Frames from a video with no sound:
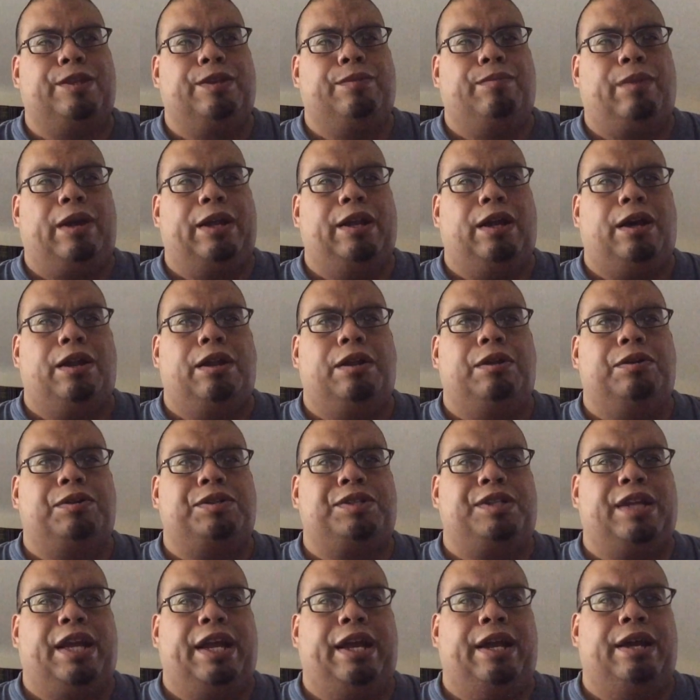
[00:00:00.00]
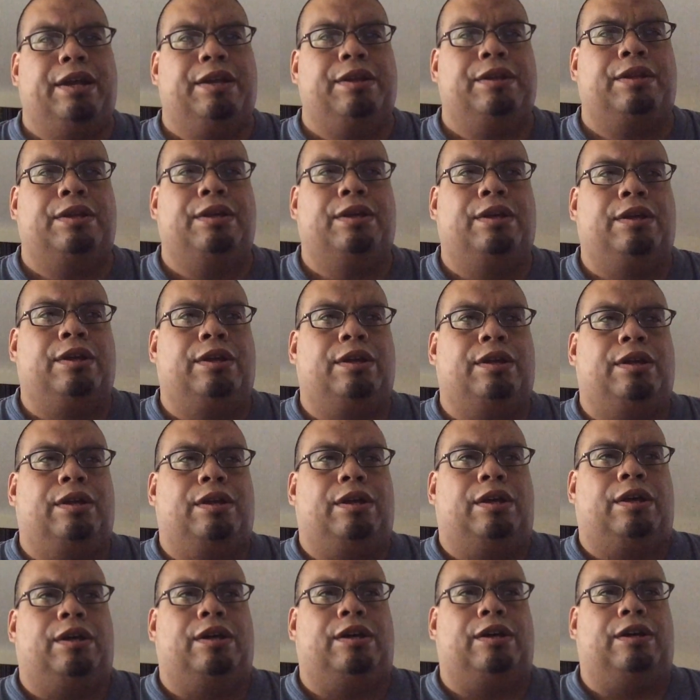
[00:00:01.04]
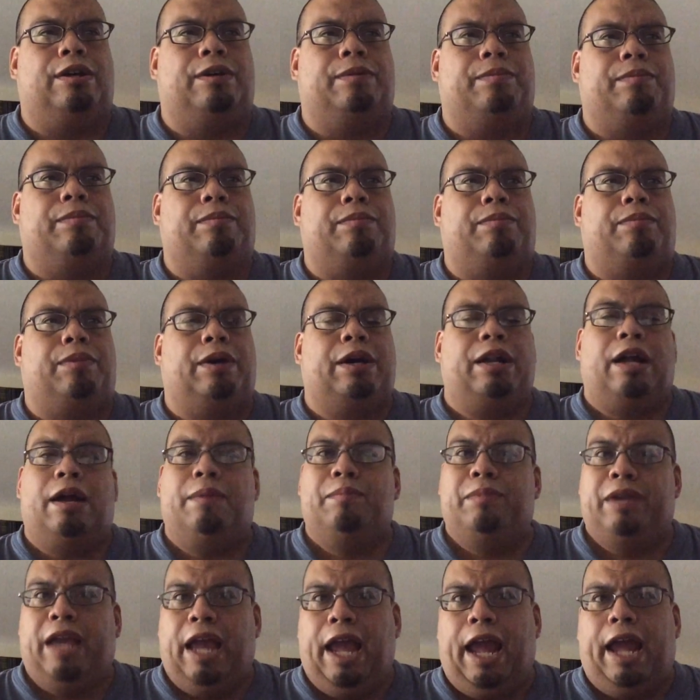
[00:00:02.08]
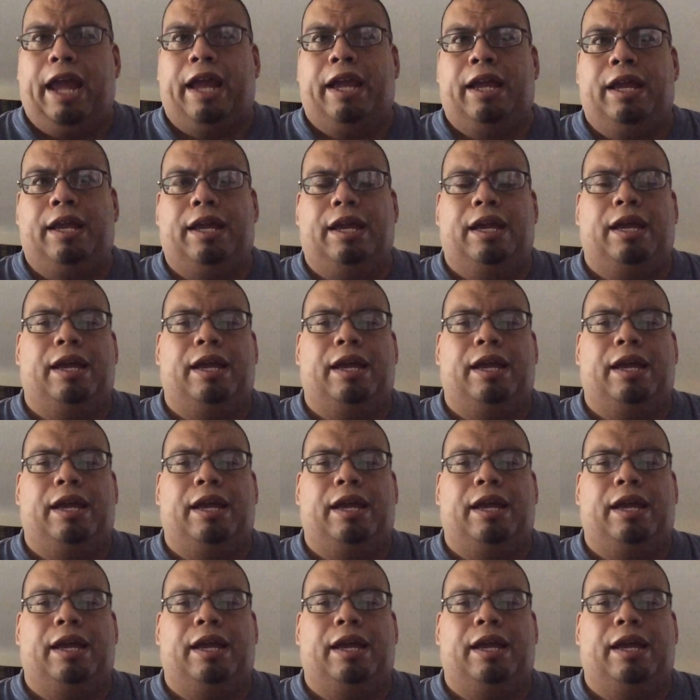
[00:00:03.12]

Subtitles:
you might not understand, but I'm gay.